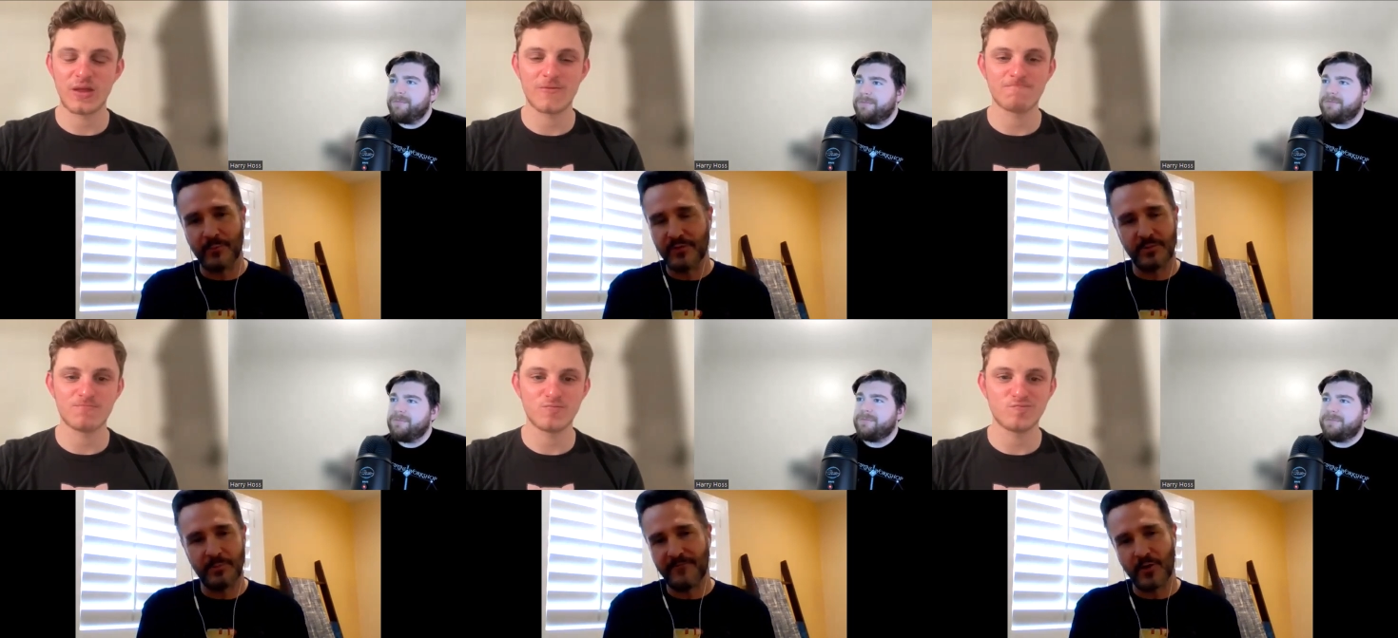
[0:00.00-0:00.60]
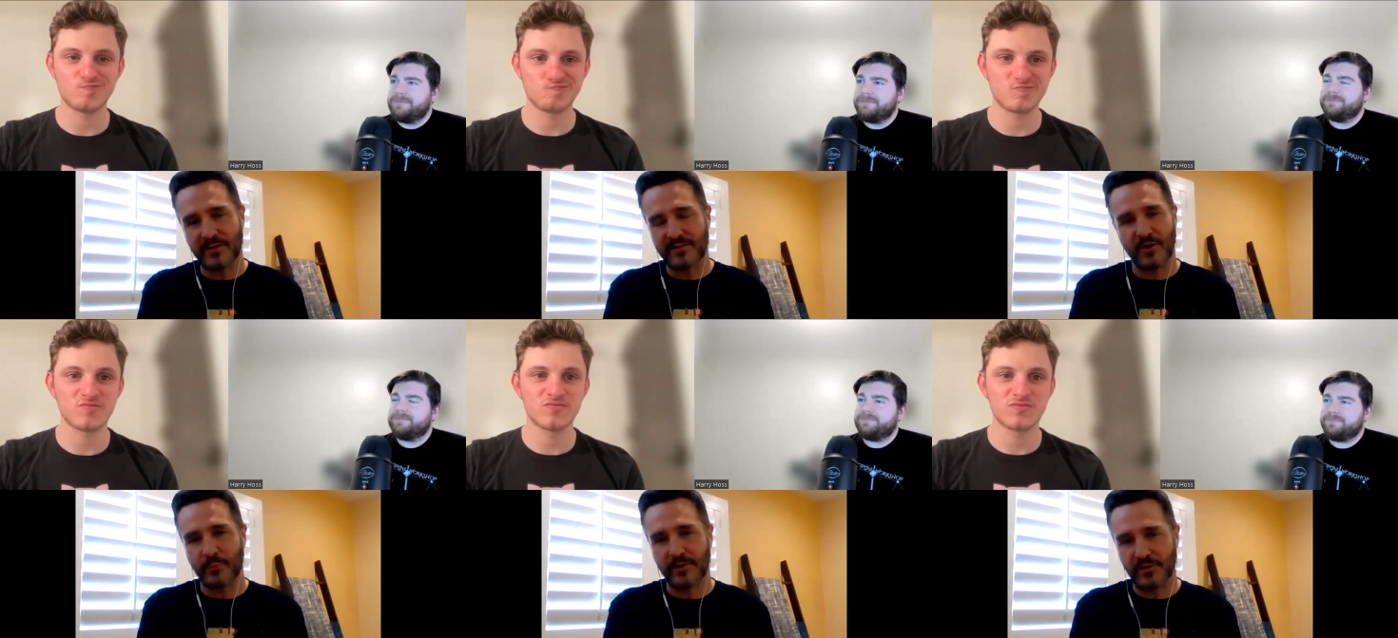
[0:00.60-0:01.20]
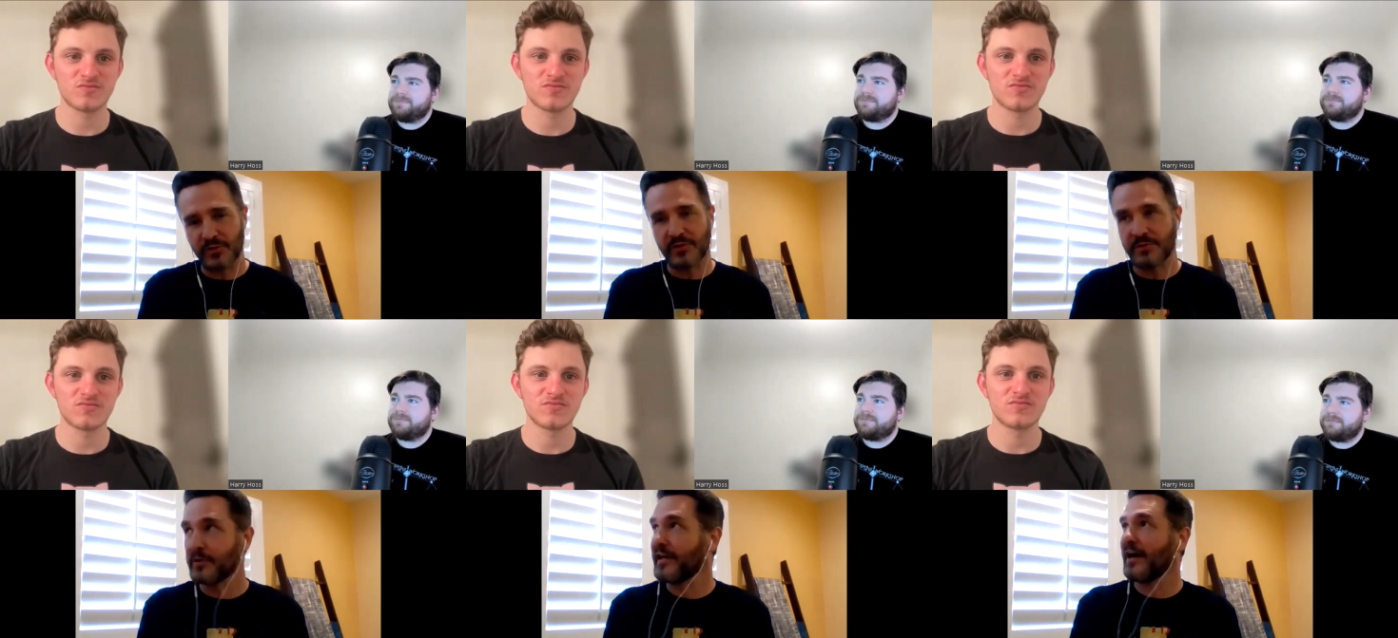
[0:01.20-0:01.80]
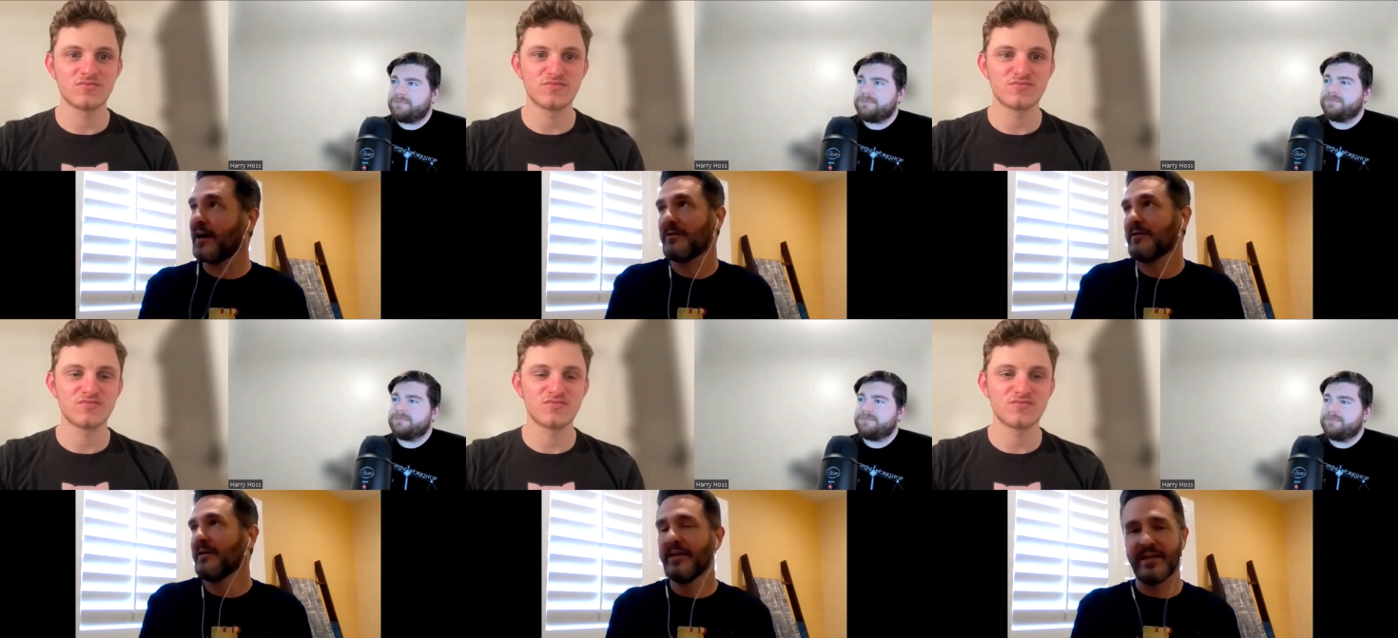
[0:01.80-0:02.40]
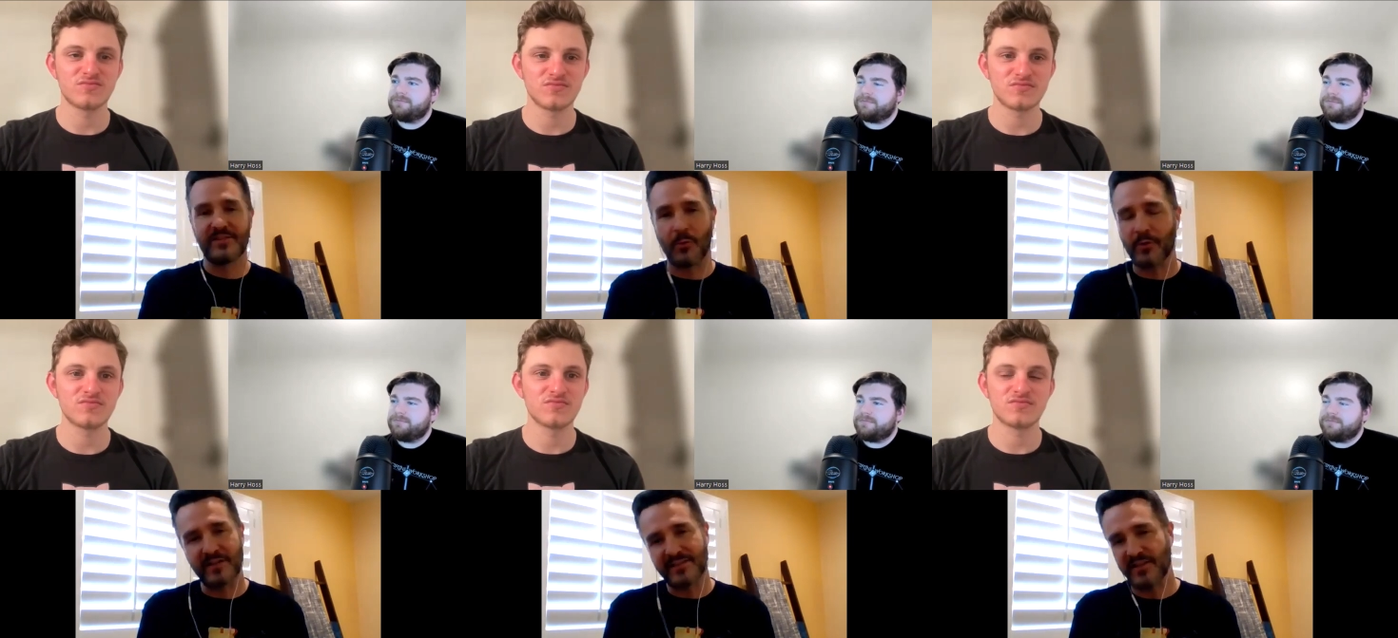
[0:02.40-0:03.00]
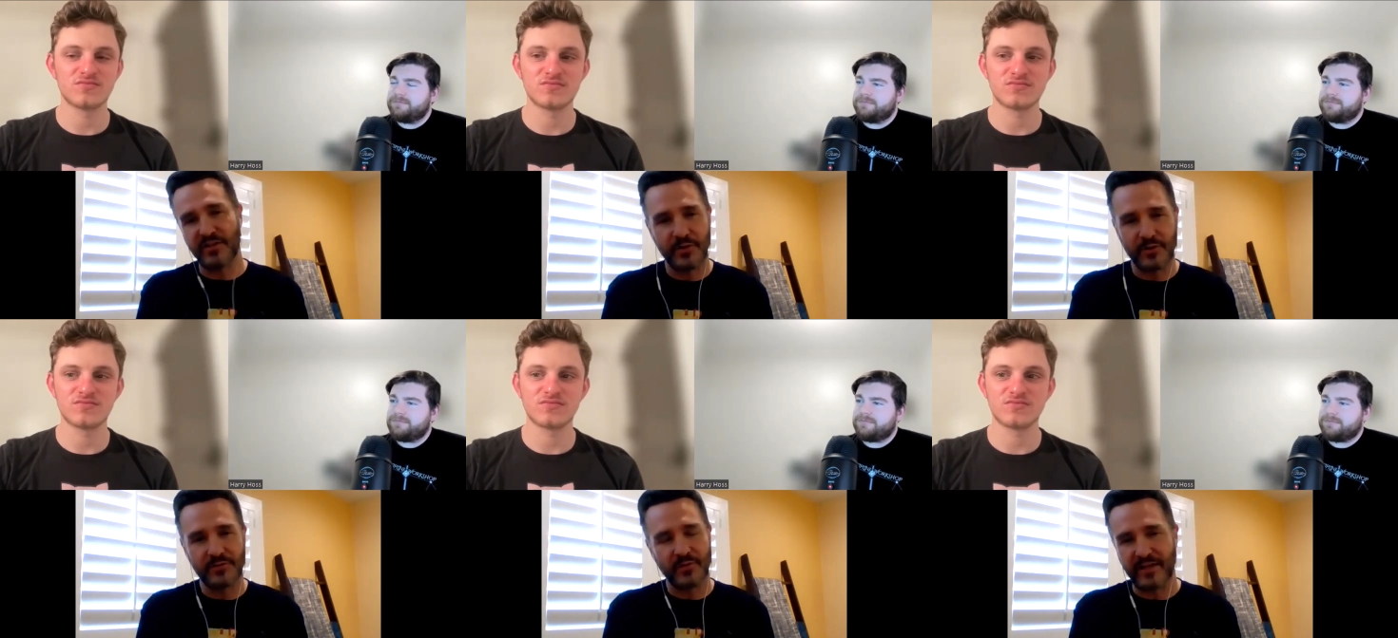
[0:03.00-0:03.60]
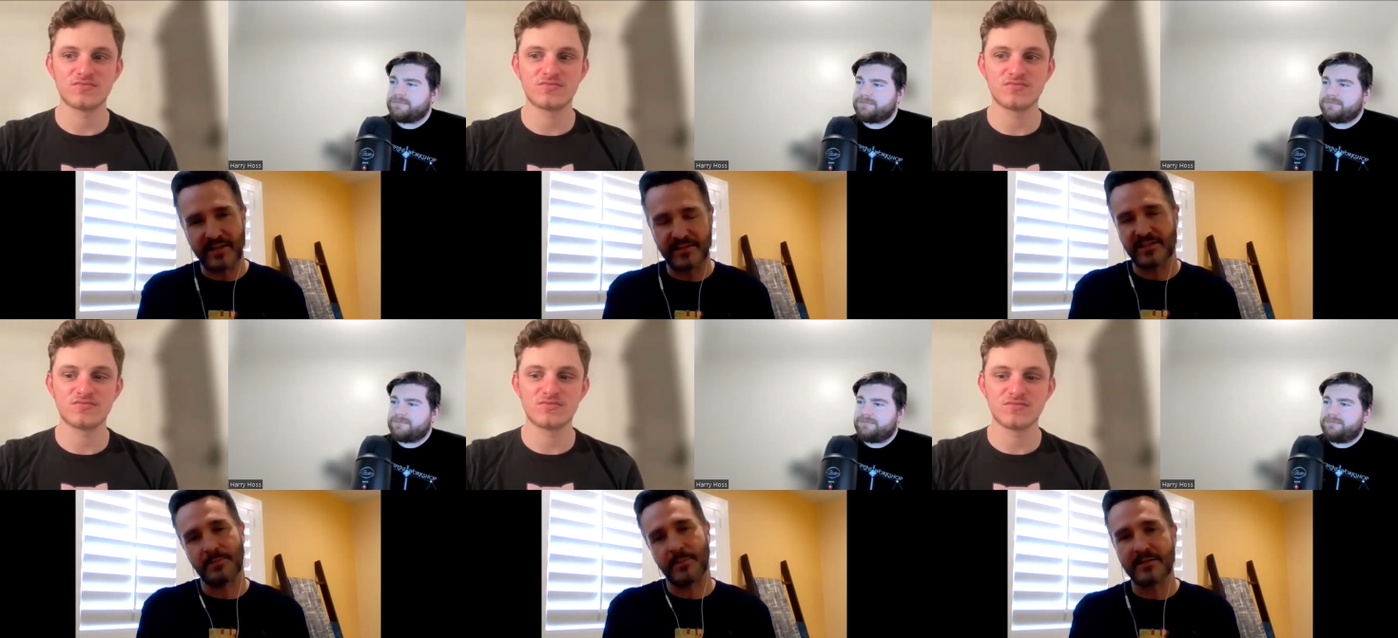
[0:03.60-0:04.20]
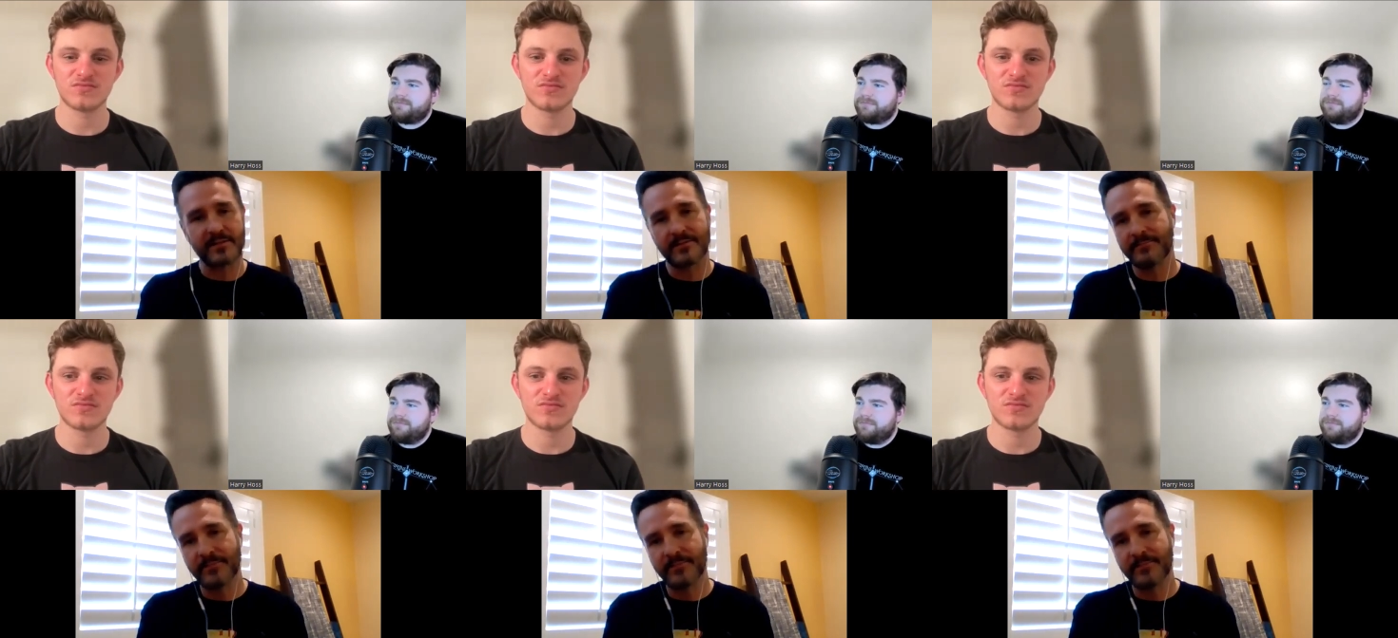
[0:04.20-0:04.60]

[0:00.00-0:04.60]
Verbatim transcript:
Speaker 1: We should be focused on real issues, but now it's all we're going to see in the news for the next six months.